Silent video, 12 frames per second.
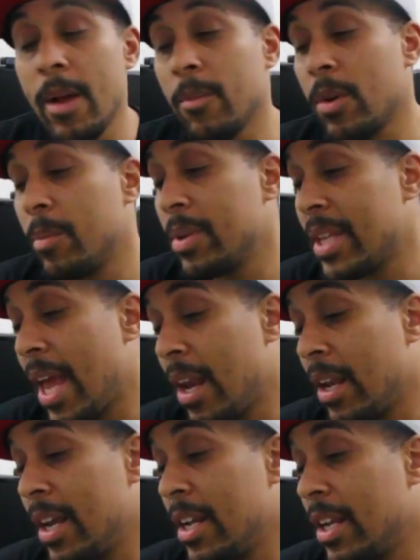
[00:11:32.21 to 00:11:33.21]
I'm gonna put that in
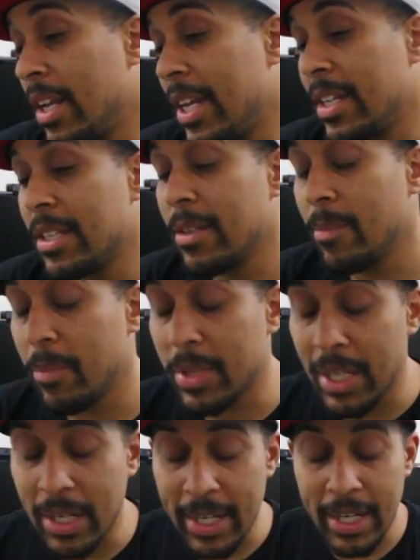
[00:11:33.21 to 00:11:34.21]
the, in the link Put
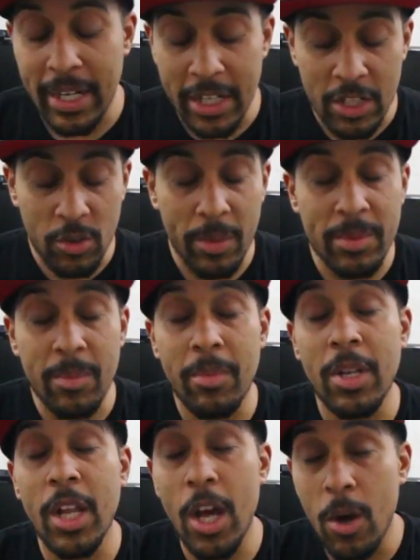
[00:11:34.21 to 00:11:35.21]
the link in the description
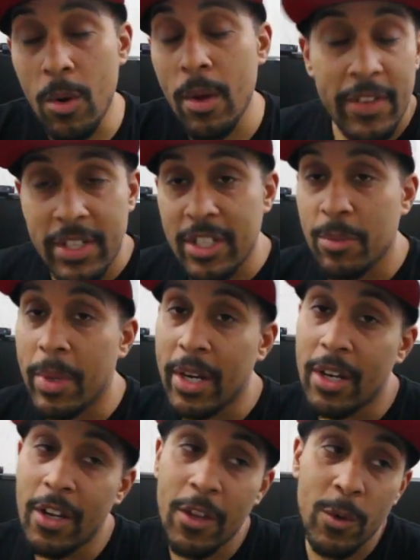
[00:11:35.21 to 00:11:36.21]
below. This has been
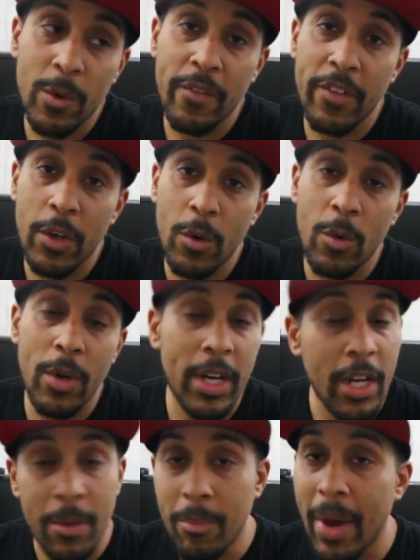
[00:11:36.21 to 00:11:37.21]
another review
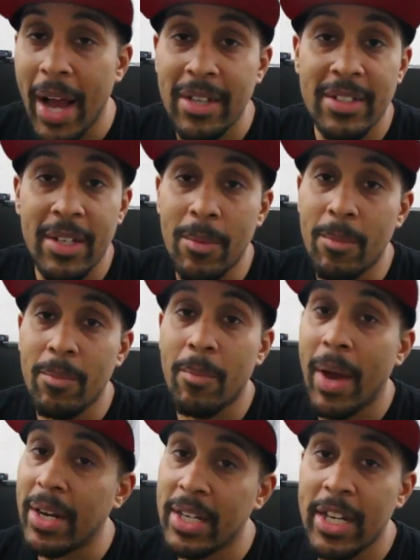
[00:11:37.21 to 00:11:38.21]
and unboxing
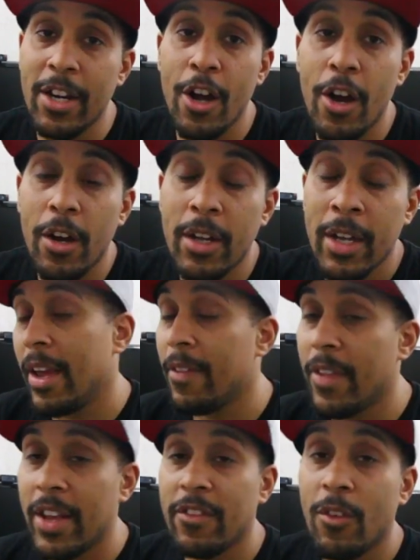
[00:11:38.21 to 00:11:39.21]
by D-Dog.
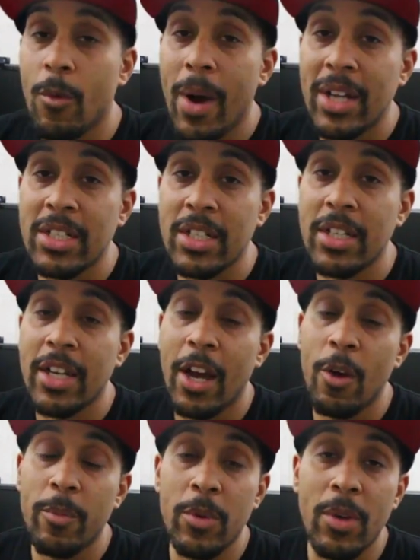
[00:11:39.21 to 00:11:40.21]
And thanks for watching. I
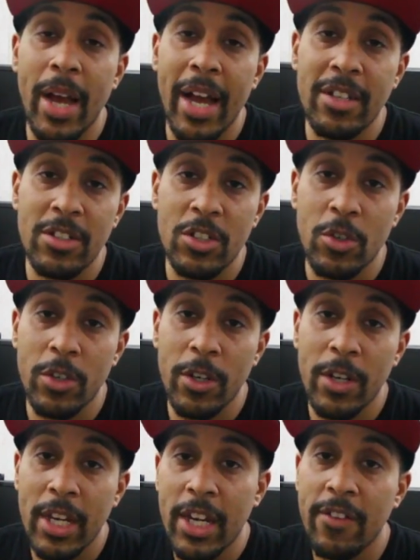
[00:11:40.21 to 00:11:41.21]
hope you guys enjoy your
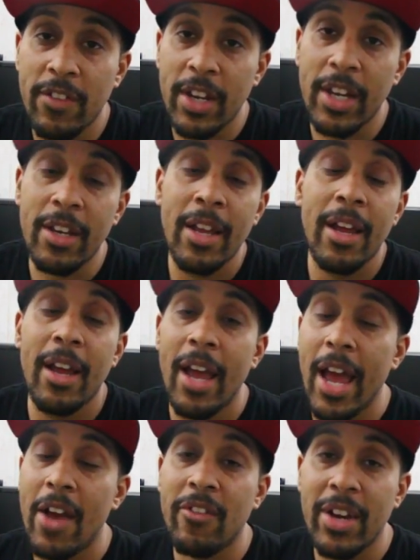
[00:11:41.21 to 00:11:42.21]
evening.
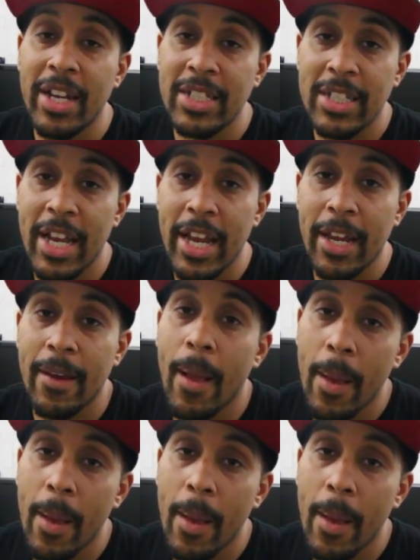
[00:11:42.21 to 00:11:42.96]
Have a nice day.